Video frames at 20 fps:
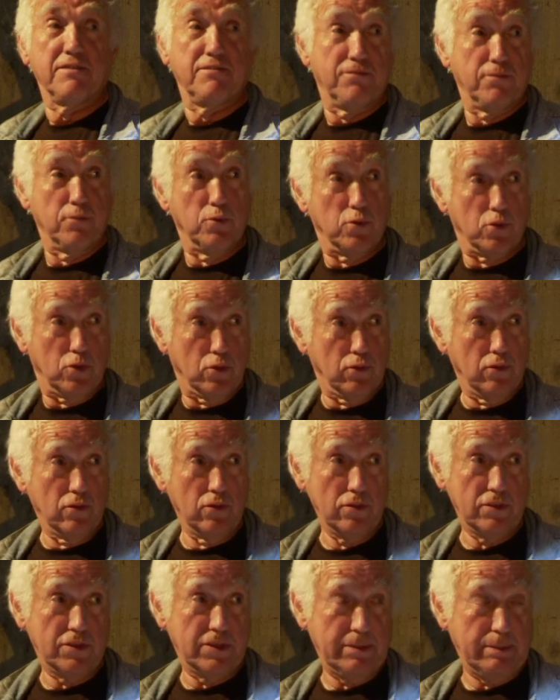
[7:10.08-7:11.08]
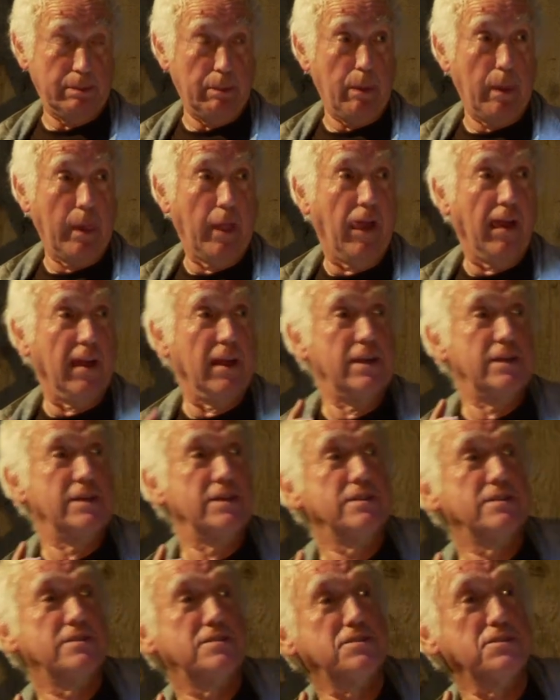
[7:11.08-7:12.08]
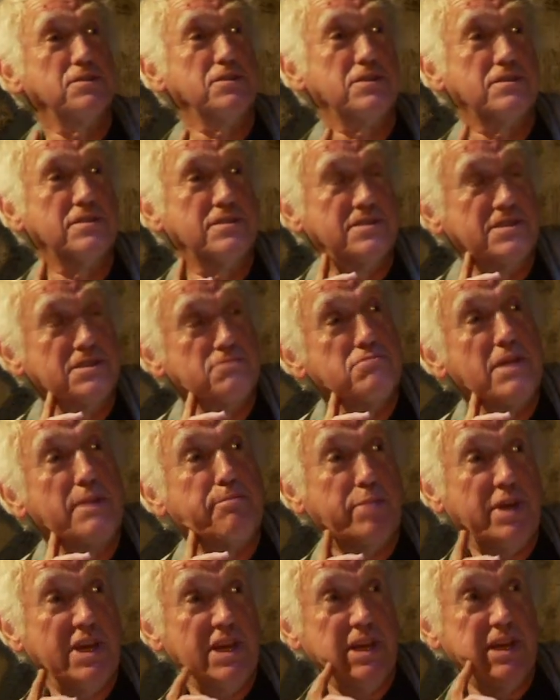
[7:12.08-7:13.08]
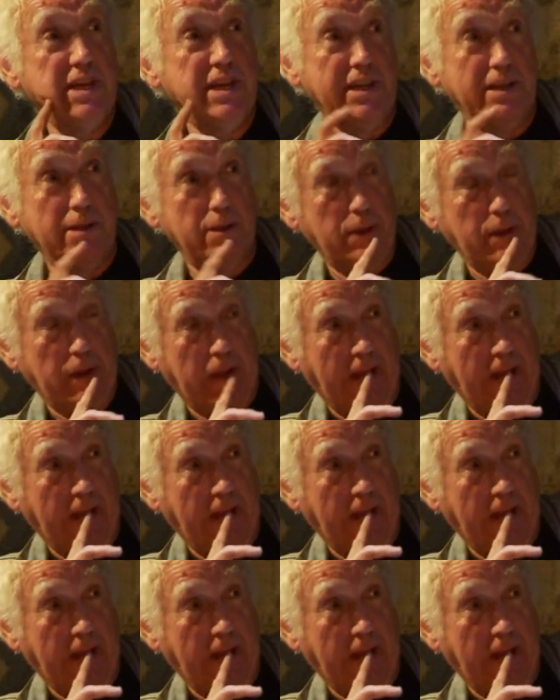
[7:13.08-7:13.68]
have 4 doors. So this is the Rapide.